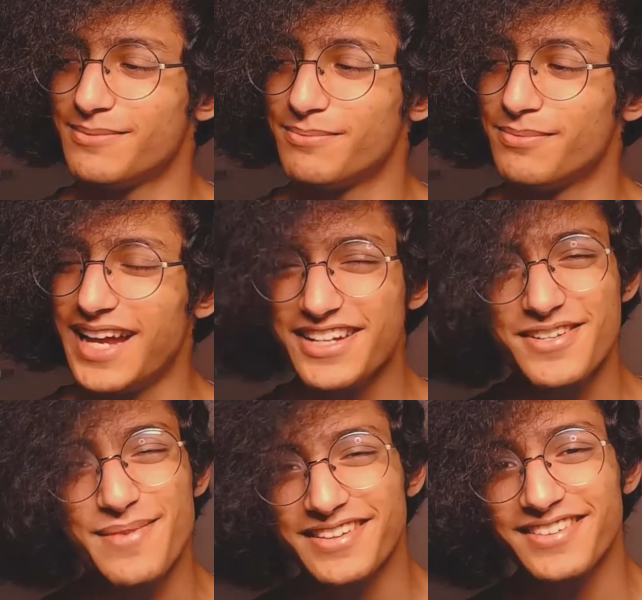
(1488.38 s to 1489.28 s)
but
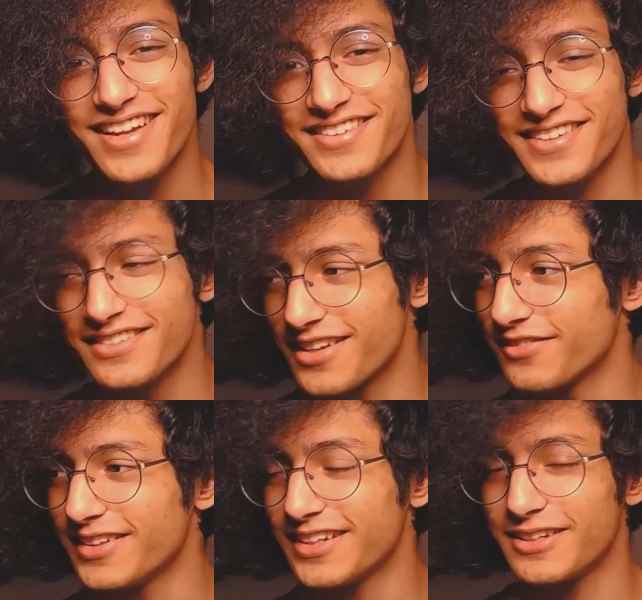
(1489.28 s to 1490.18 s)
actually makes a lot of sense. I
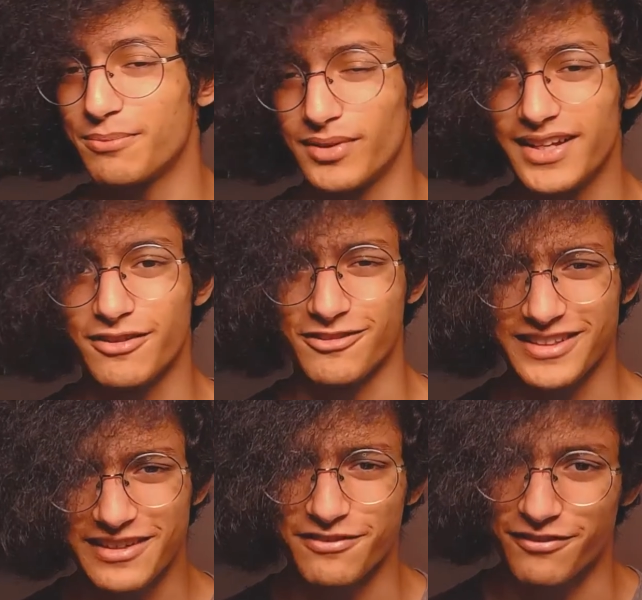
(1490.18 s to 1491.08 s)
feel like he could play a
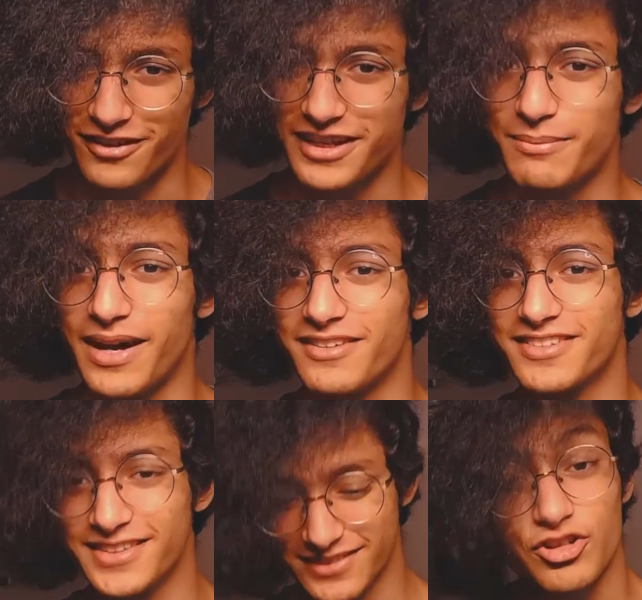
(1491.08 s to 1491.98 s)
really funny
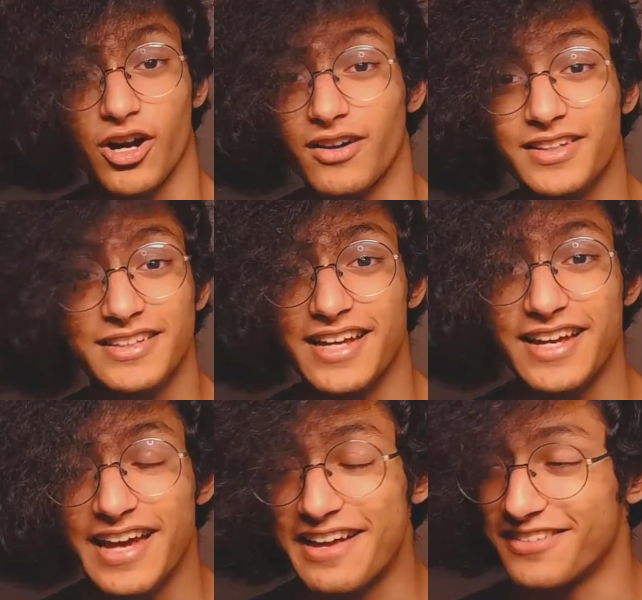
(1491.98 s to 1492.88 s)
Bowser. Charlie
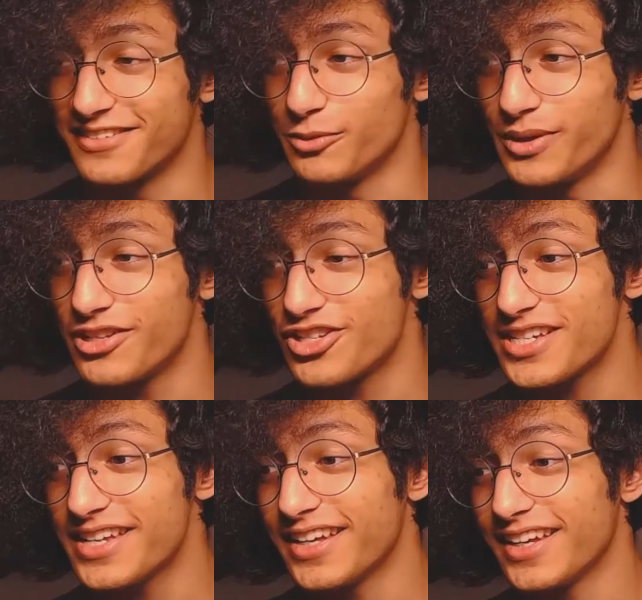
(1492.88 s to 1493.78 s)
Day as
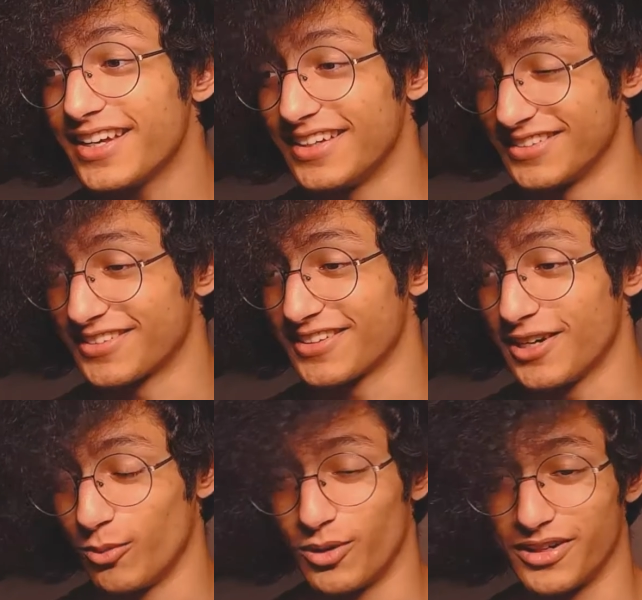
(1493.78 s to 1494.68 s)
Luigi is
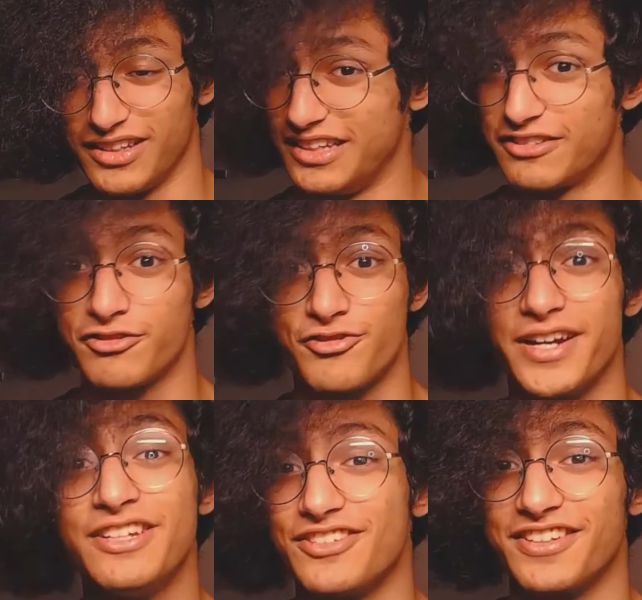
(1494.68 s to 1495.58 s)
one of the
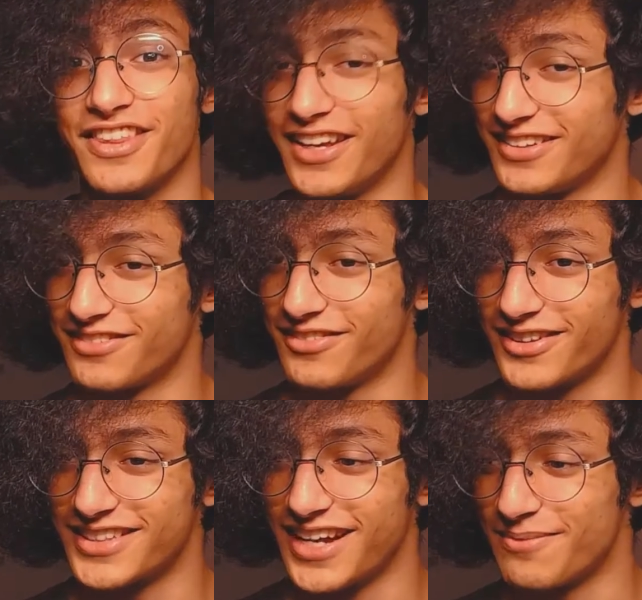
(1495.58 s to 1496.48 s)
strangest things of
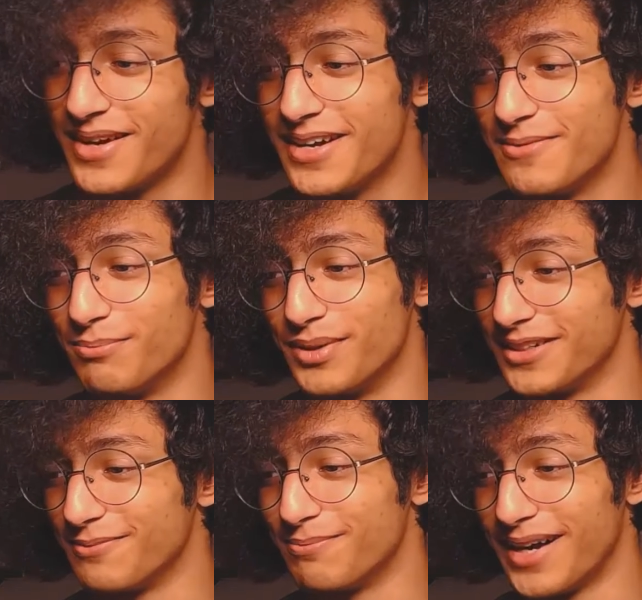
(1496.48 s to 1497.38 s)
all time,
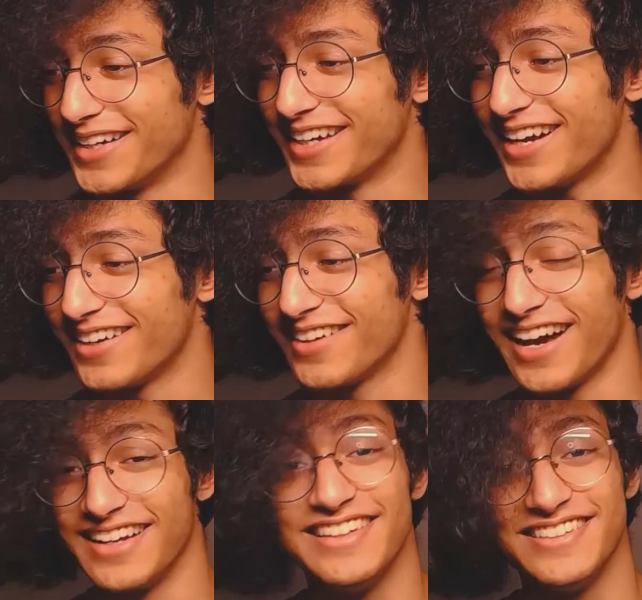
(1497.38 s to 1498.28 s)
but my god,
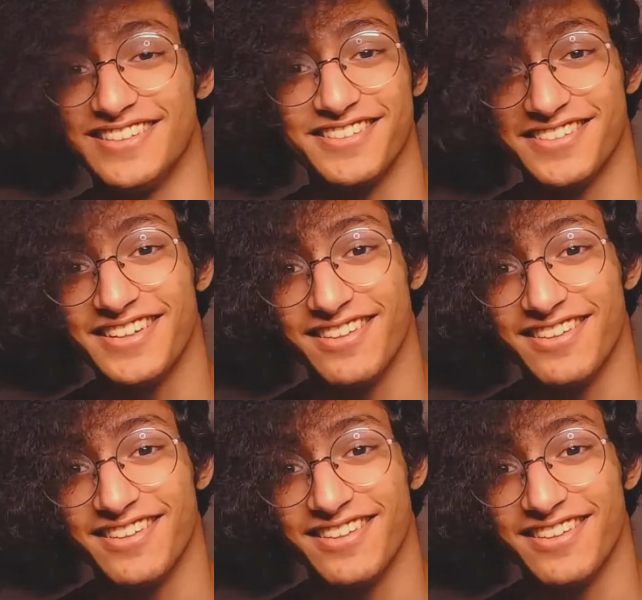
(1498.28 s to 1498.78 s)
I need to see